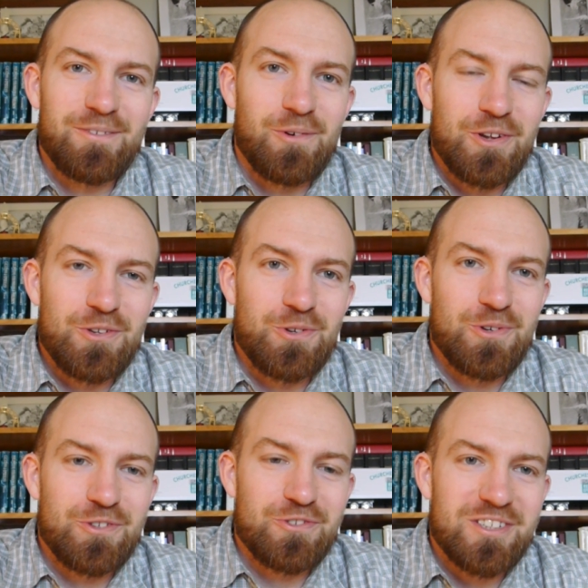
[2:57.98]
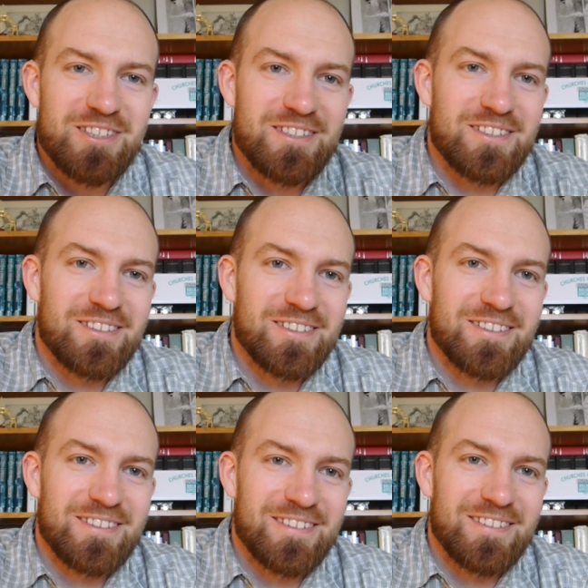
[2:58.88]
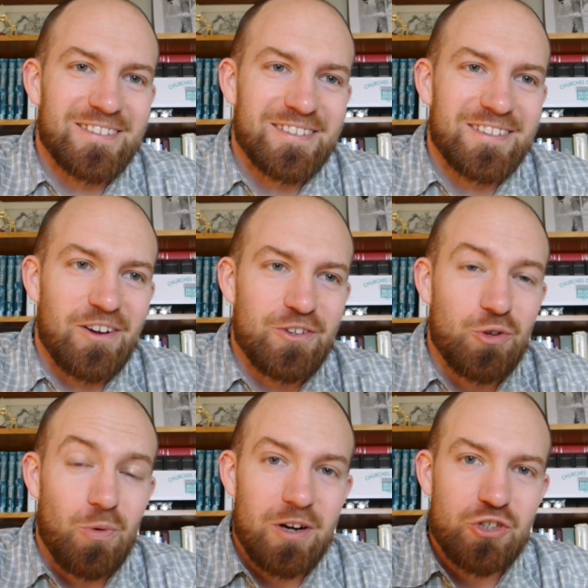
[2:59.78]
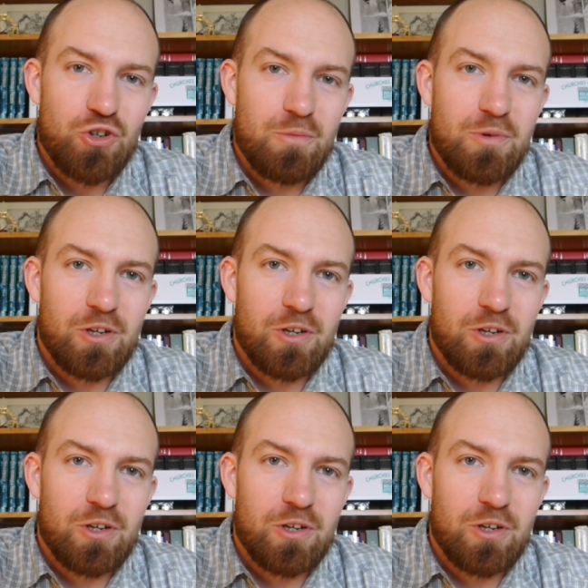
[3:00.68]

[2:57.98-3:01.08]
What are you doing, Tristan? You want to show him your